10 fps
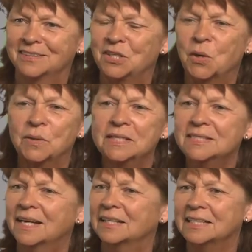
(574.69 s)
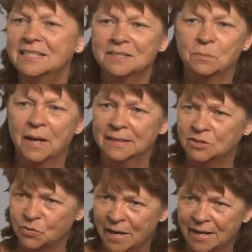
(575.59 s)
You know, he's at, he's
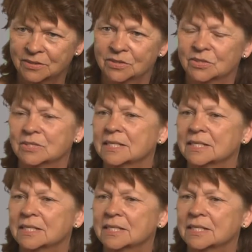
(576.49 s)
buying tractors,